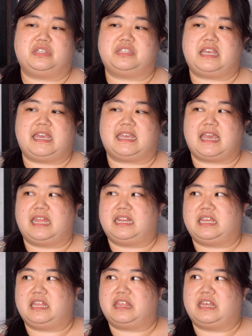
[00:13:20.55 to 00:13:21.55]
take
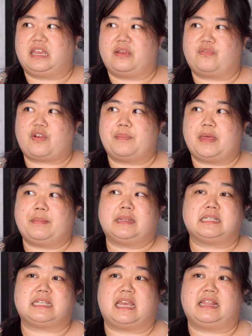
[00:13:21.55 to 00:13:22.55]
anything from them
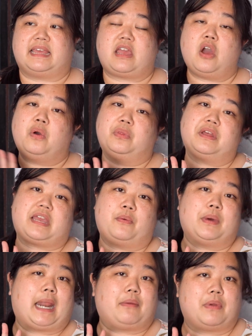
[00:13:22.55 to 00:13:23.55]
and say oh, look at
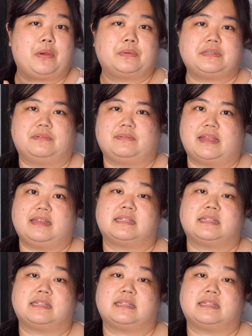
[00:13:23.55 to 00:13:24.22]
what I wrote, right?